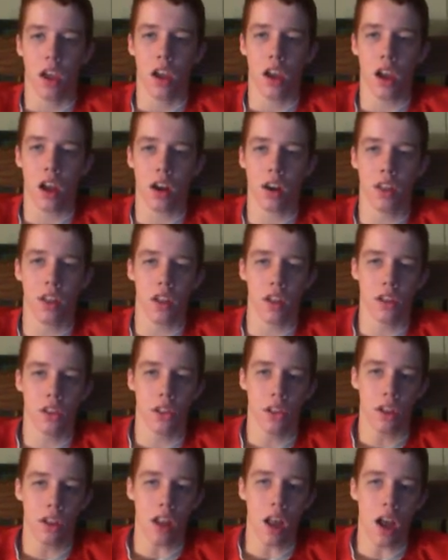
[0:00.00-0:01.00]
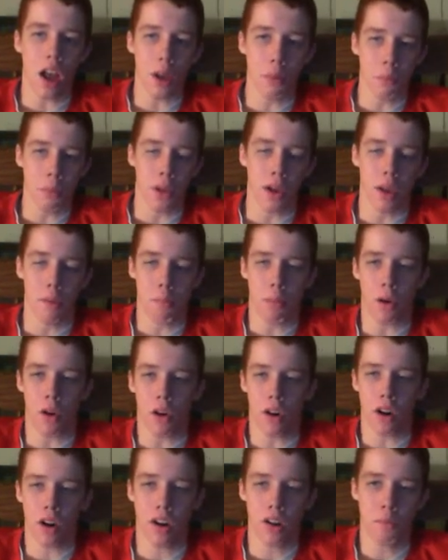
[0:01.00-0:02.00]
kind of the, the limelight
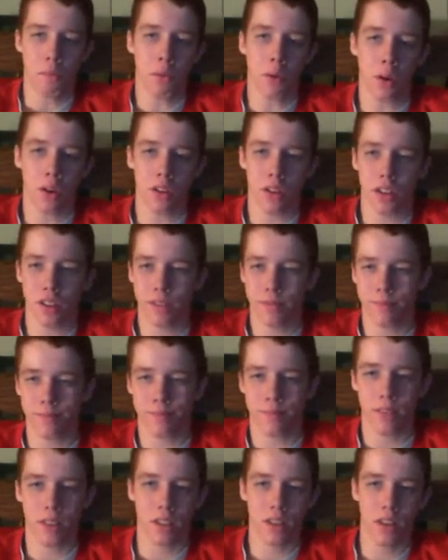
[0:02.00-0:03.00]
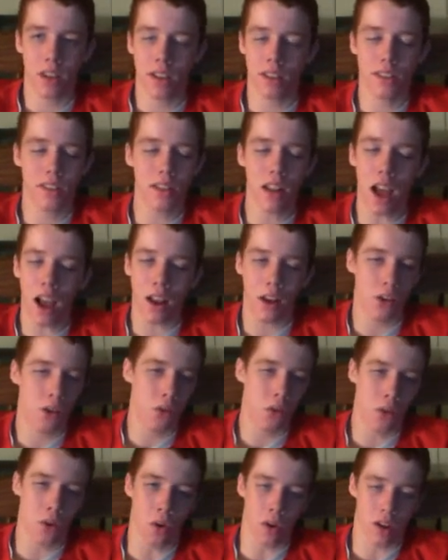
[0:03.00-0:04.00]
part. And in Brooklyn, it's it's not
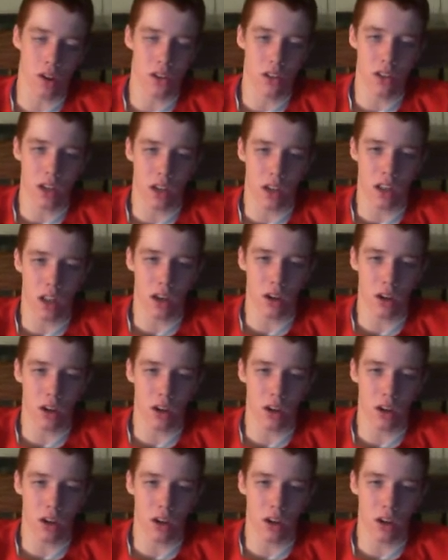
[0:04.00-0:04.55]
New York City.